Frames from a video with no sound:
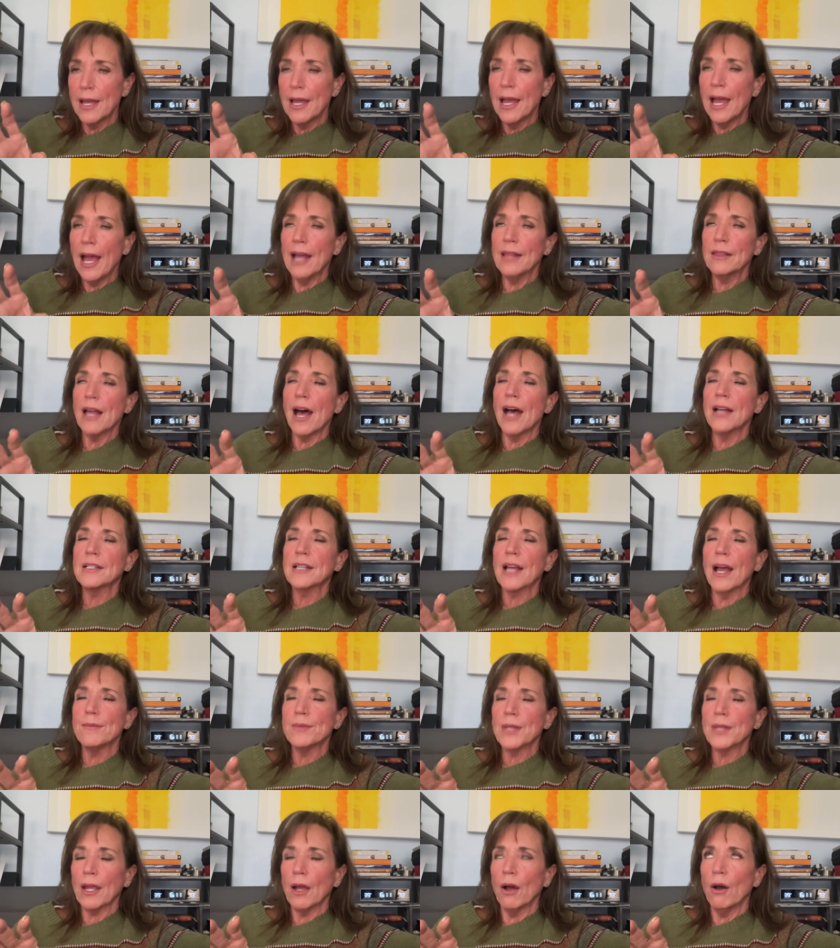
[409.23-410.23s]
And a lot of
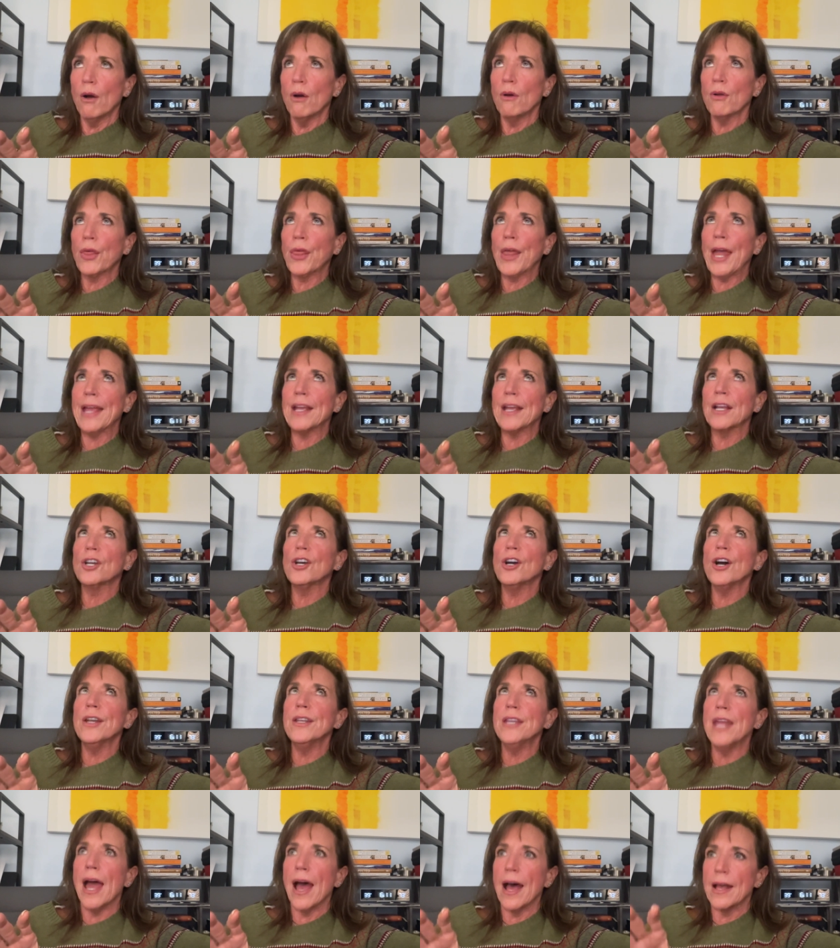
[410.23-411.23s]
times they go, oh, thank
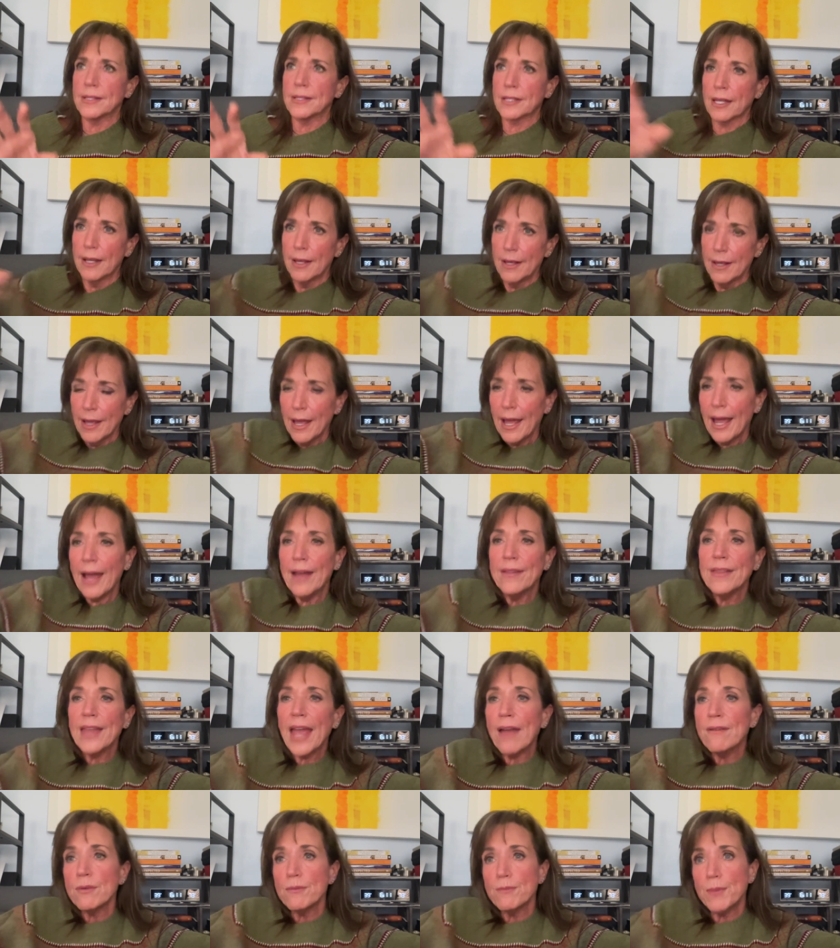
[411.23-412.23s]
goodness. And they
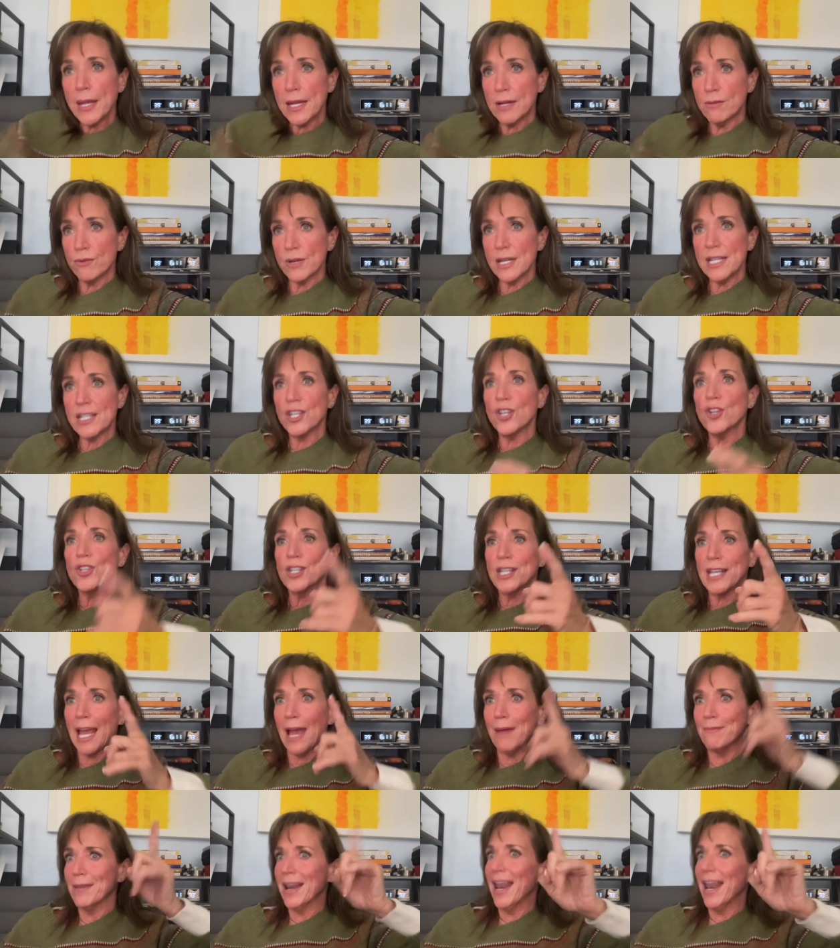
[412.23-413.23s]
have a big reachy
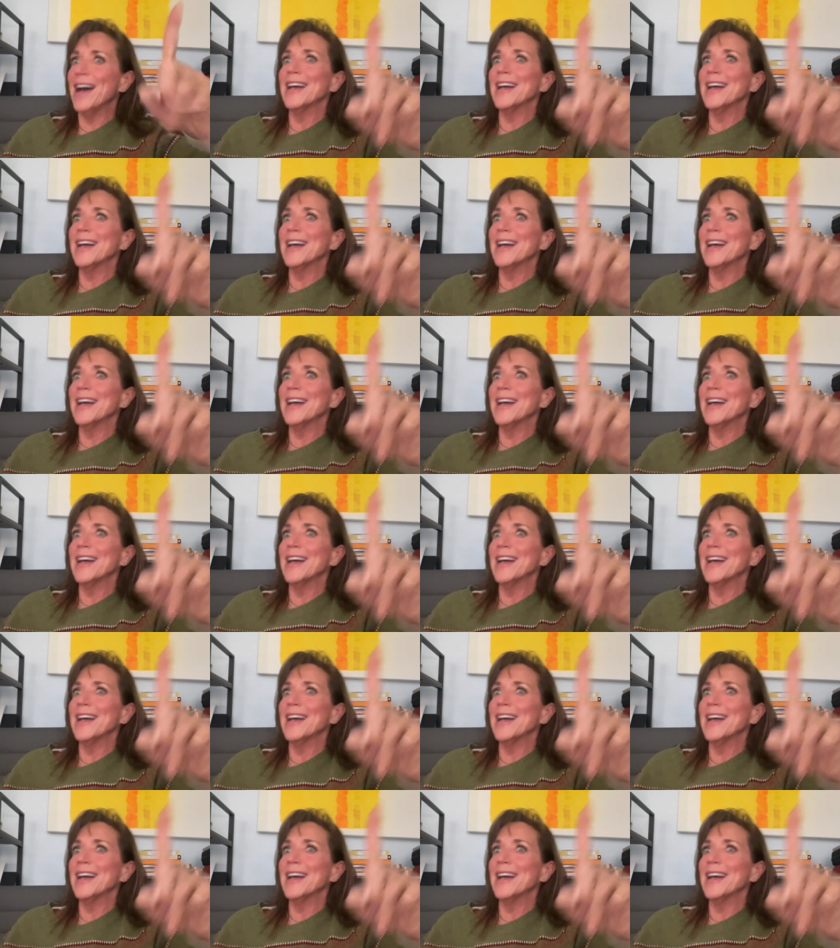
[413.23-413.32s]
step.